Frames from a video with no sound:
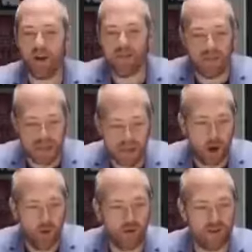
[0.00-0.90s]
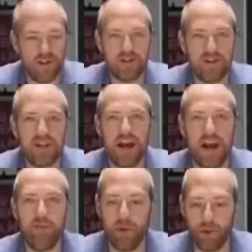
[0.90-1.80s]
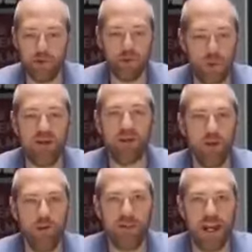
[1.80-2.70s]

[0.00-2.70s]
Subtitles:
of the oldest and most well-known